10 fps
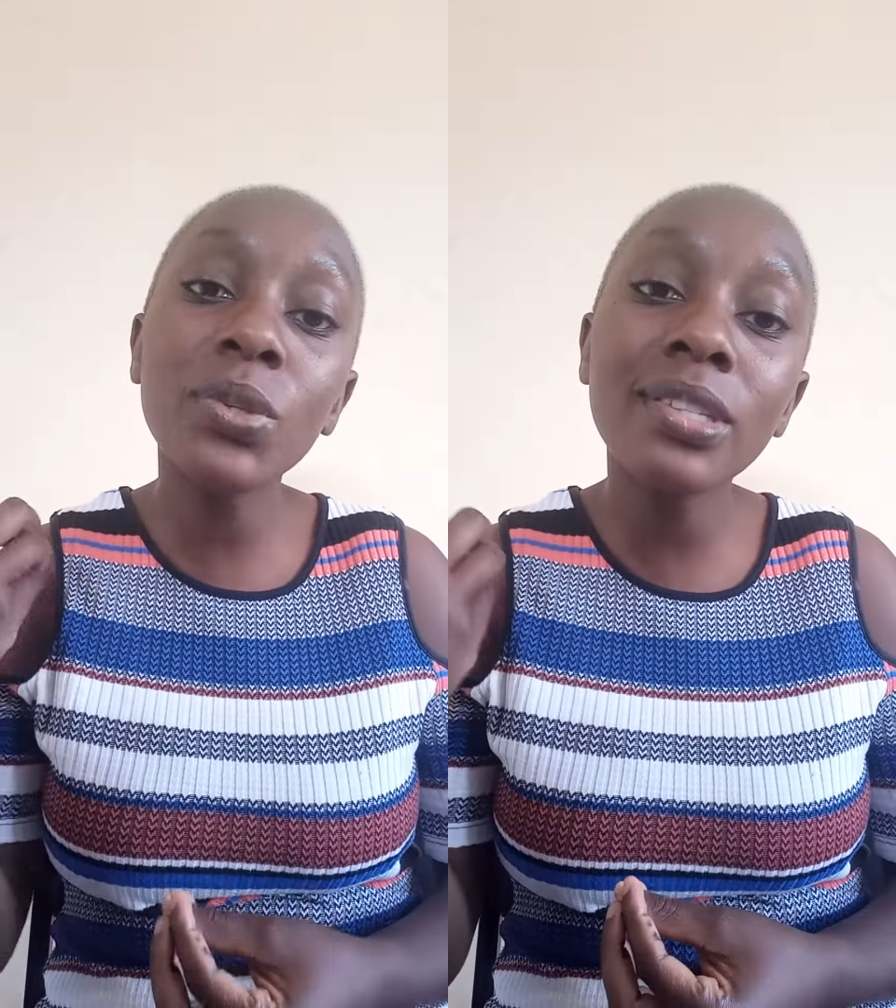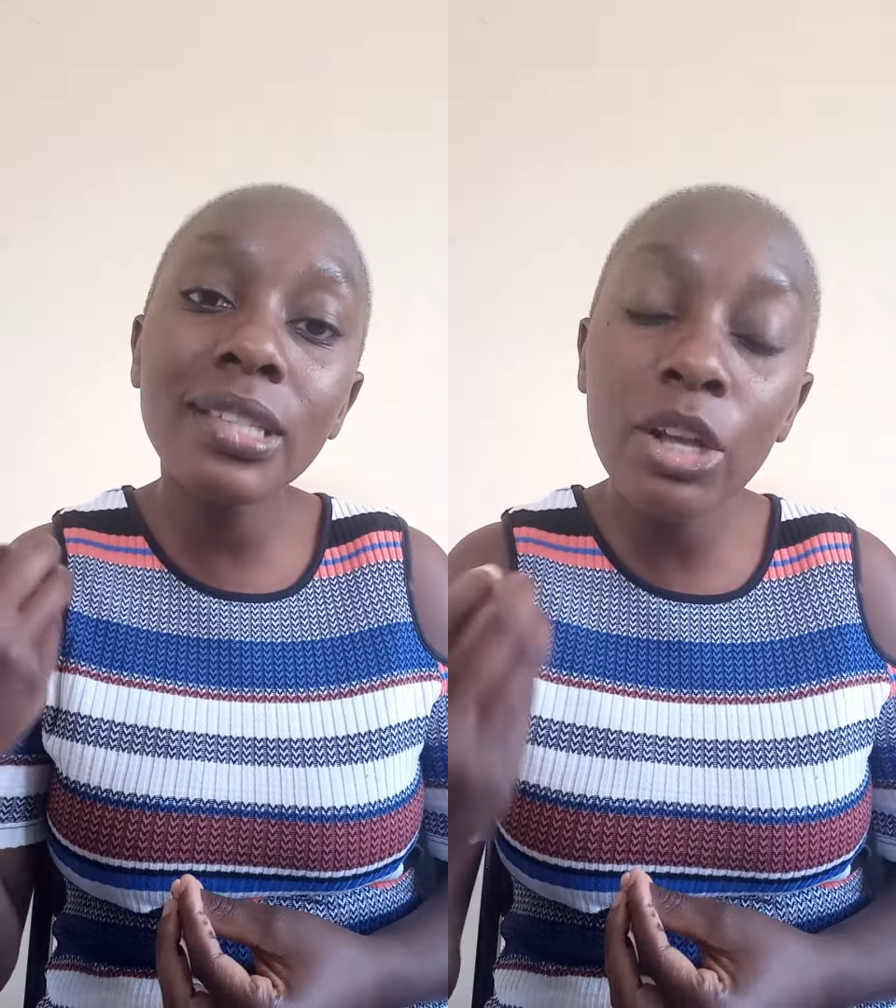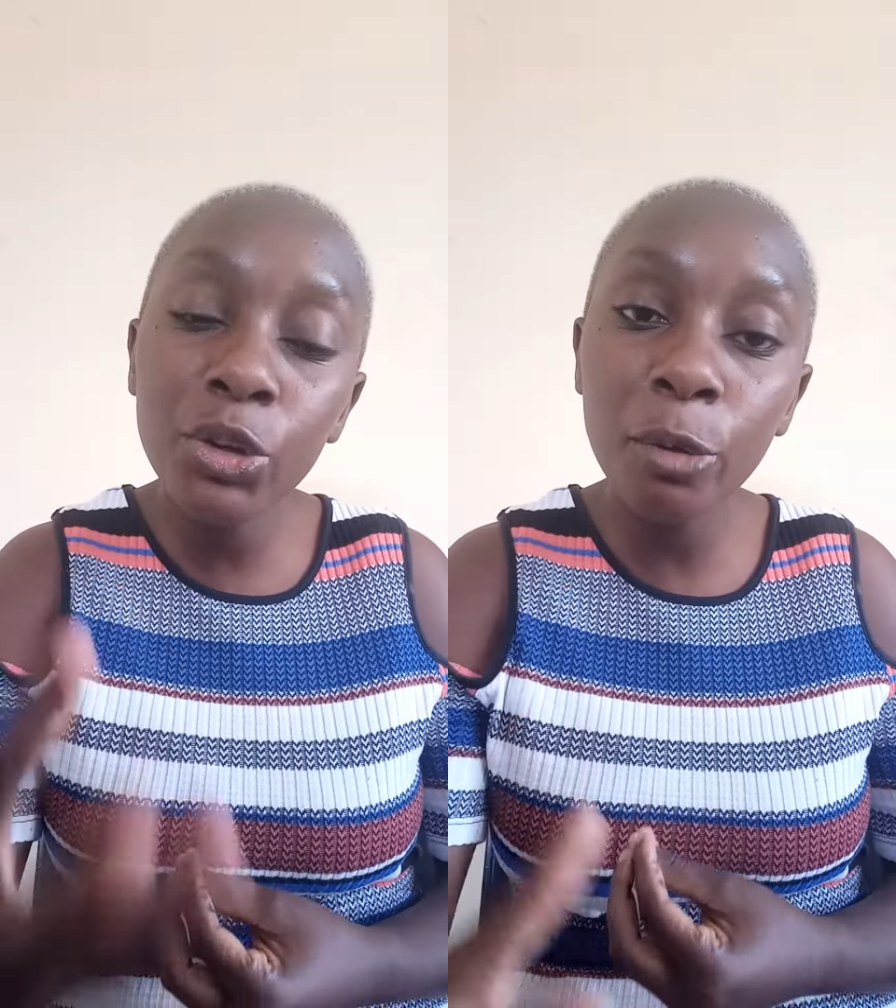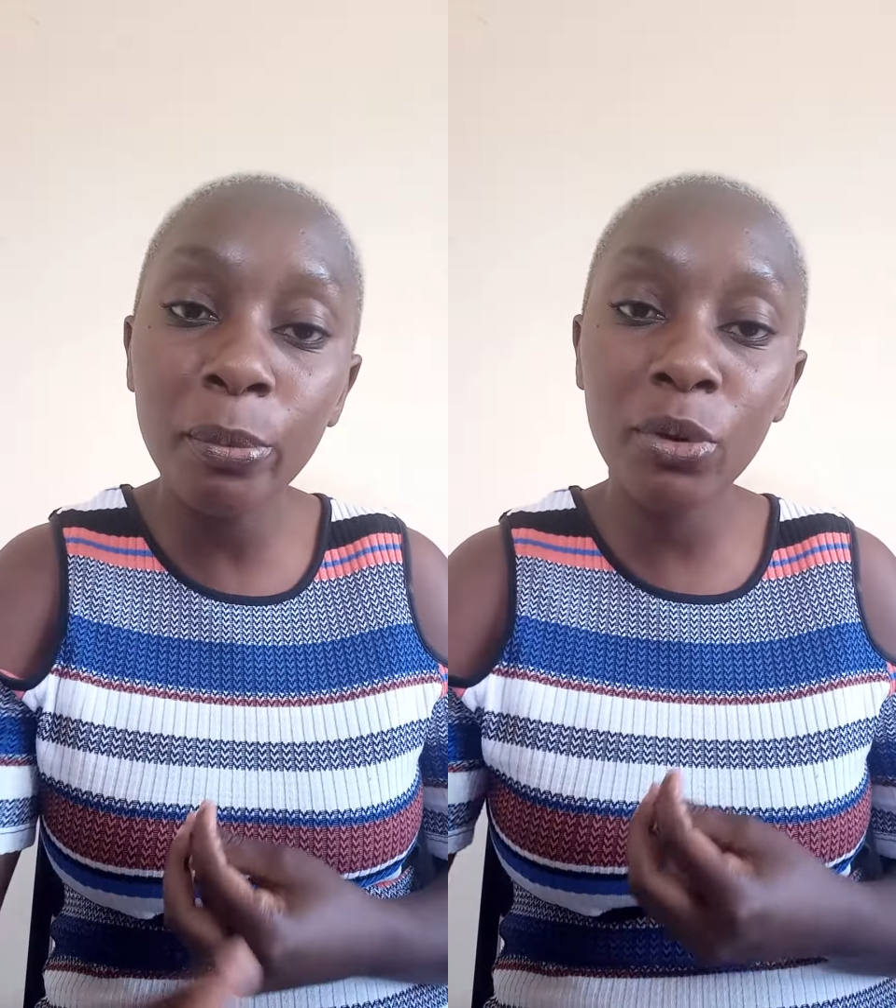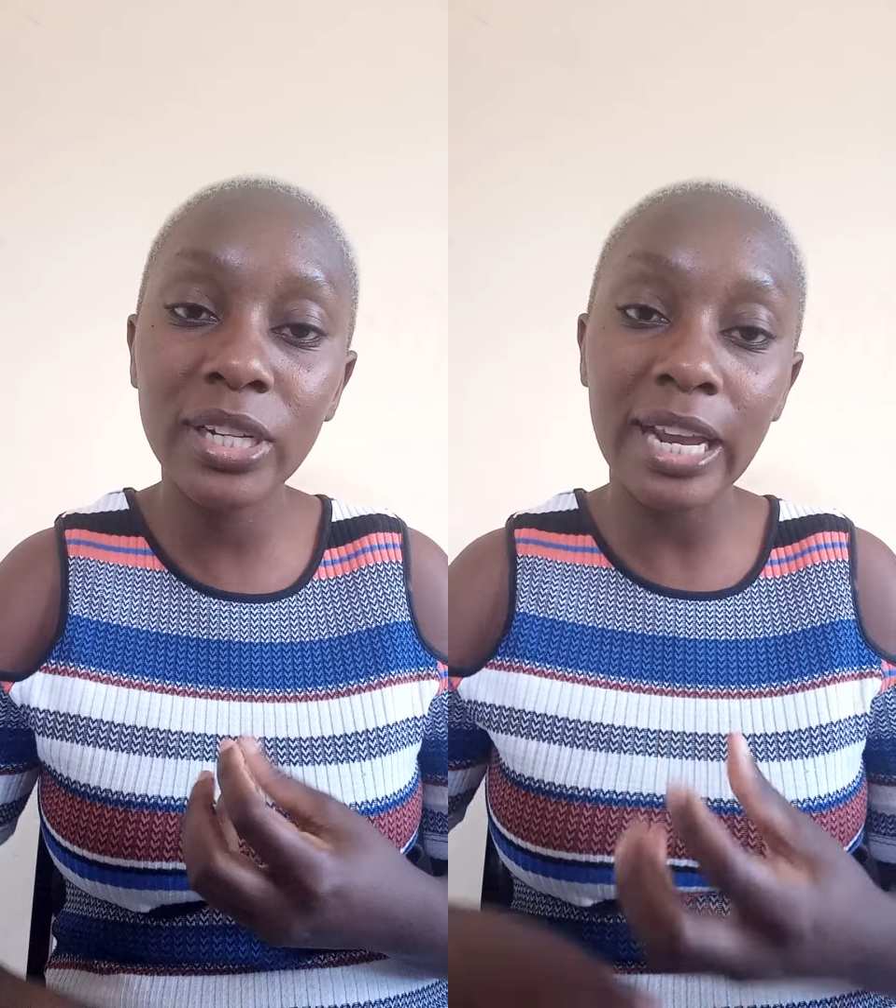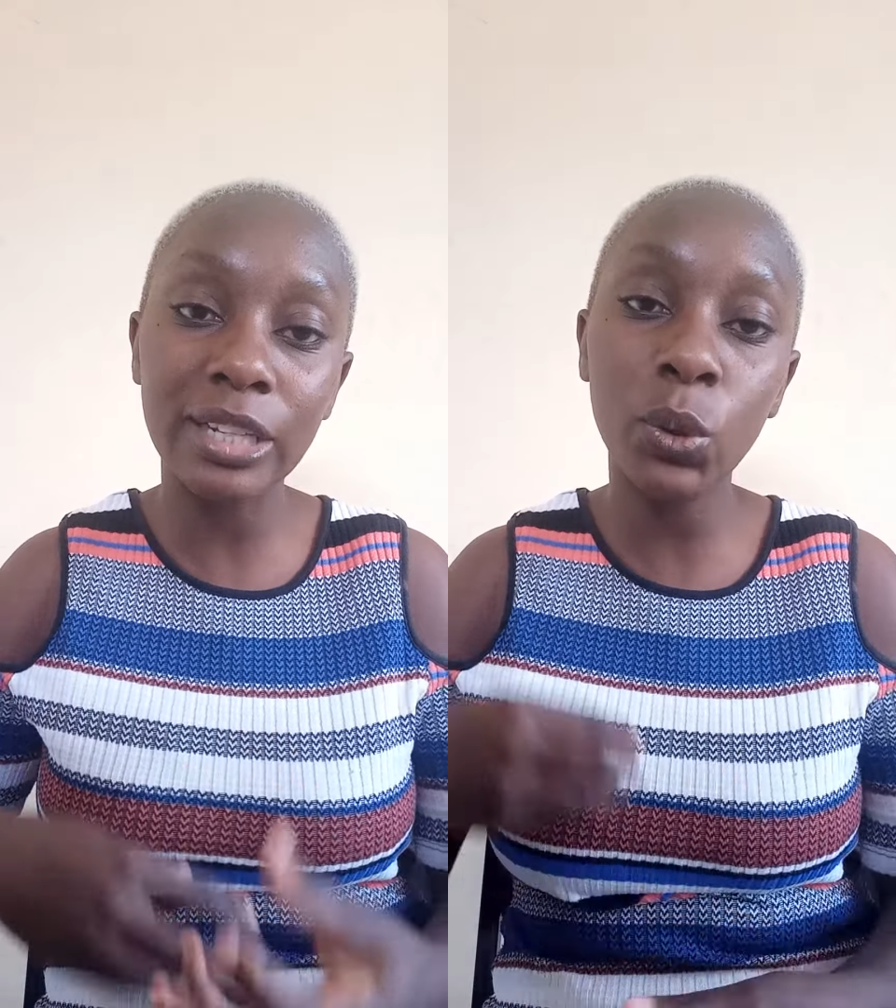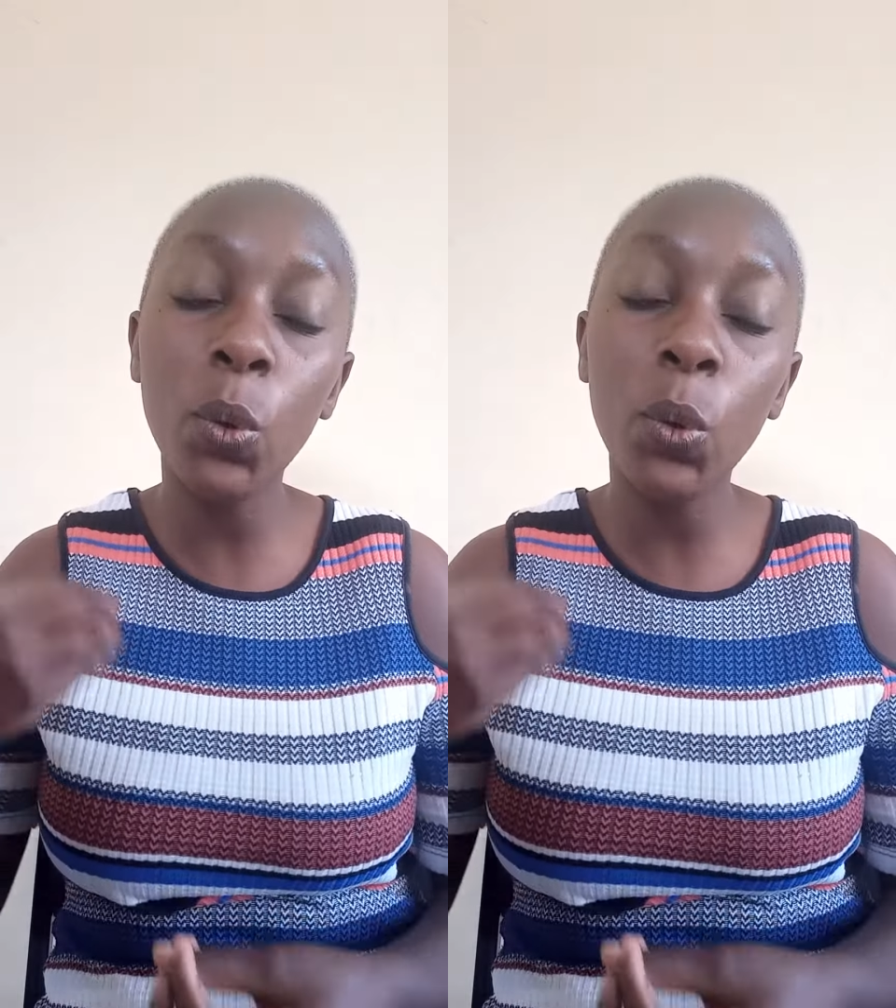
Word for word: sell your product